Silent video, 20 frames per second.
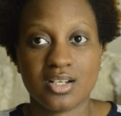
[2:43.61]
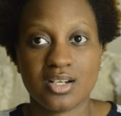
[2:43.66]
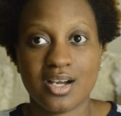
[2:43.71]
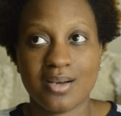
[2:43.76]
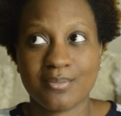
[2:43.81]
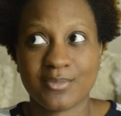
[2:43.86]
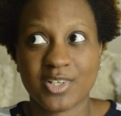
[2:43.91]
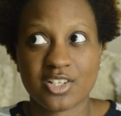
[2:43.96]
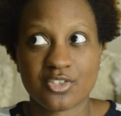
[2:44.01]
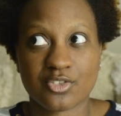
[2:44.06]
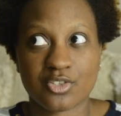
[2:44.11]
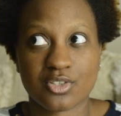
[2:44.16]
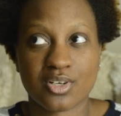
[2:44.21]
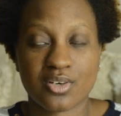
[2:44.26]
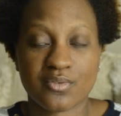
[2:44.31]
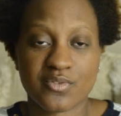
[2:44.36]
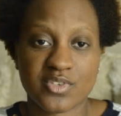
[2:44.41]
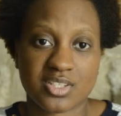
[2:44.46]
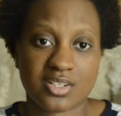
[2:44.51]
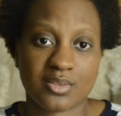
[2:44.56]
I'm not
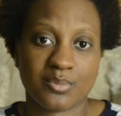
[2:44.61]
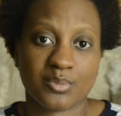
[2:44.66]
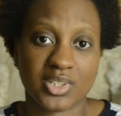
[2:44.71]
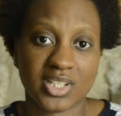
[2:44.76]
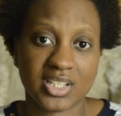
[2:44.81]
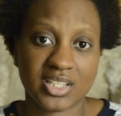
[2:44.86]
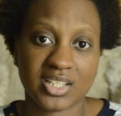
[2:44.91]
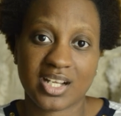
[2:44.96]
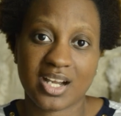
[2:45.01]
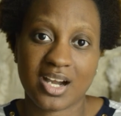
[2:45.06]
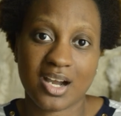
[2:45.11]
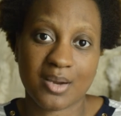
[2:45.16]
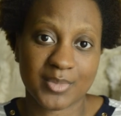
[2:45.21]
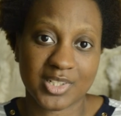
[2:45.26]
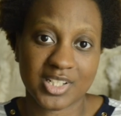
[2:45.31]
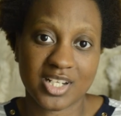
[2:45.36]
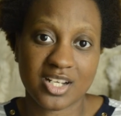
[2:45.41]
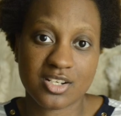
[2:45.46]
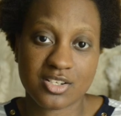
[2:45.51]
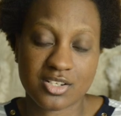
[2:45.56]
sure if it's completely
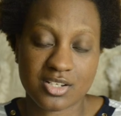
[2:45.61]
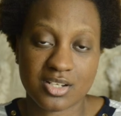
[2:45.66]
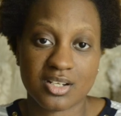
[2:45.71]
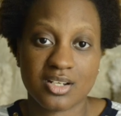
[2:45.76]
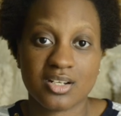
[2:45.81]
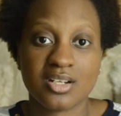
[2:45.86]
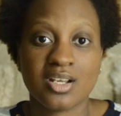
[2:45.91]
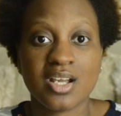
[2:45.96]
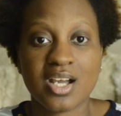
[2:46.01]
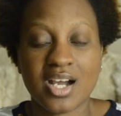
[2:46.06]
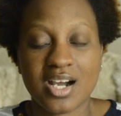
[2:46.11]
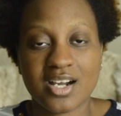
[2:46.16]
combination.